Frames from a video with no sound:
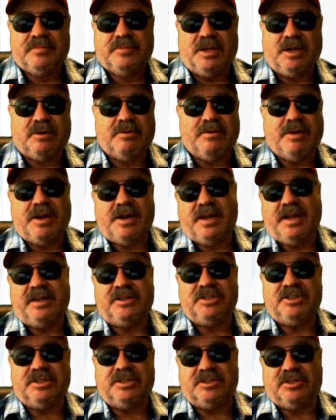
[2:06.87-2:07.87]

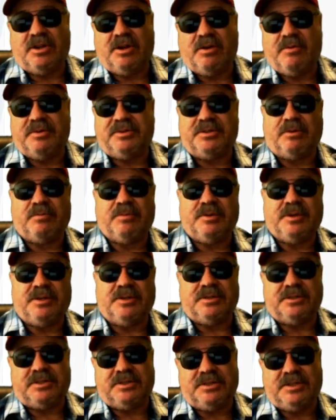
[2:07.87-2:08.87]
Accreditation is always a
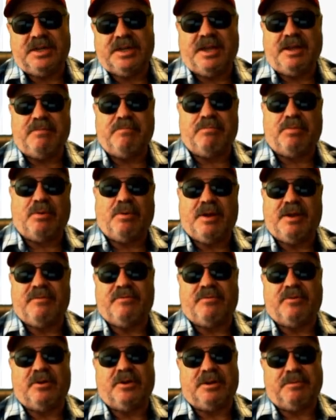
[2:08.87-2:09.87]
real sticking
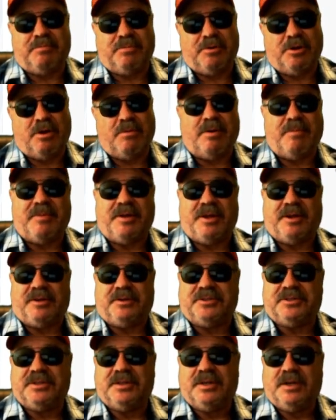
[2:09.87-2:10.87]
point for diploma
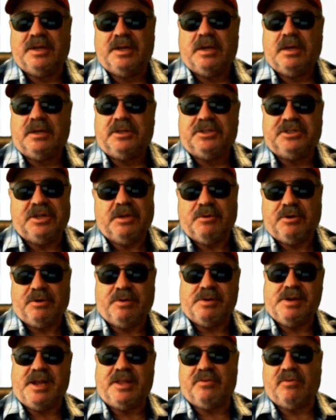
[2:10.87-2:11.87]
mills. Some
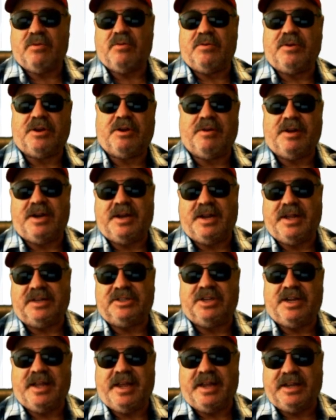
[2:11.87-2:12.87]
create their own
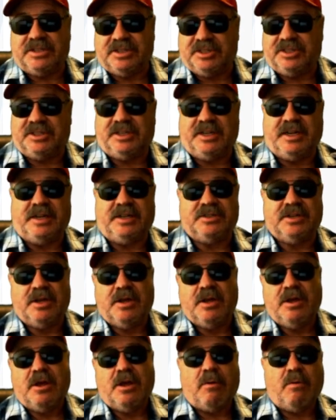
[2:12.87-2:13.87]
accreditation agencies,
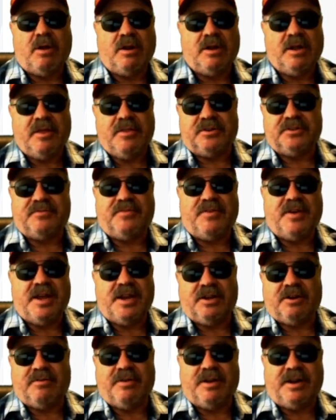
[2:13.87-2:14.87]
while others
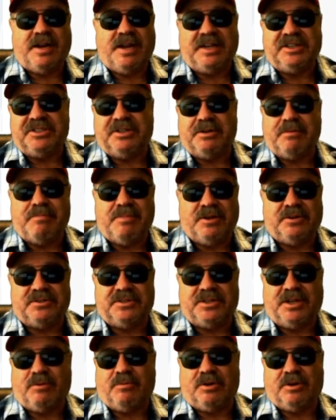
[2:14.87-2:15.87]
find accreditation
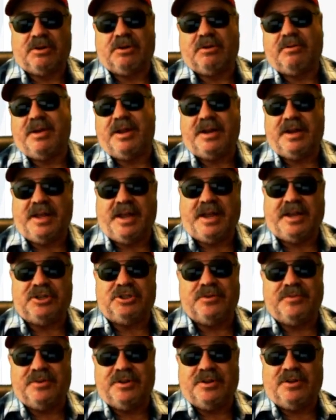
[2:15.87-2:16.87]
mills that will accredit a
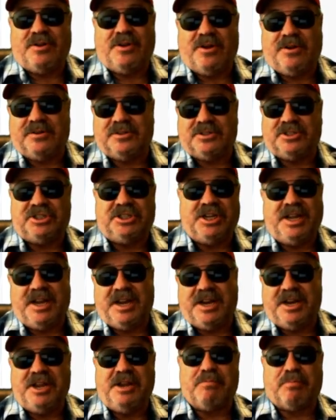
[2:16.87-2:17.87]
juvenile hall's
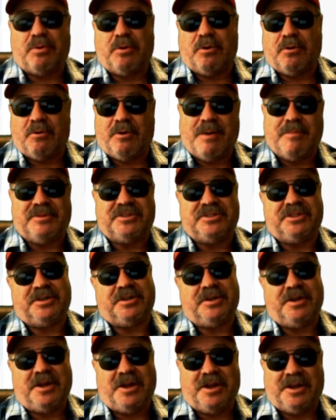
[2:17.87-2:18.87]
GED program as a
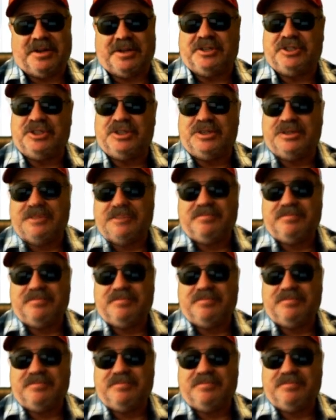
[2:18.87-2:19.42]
college.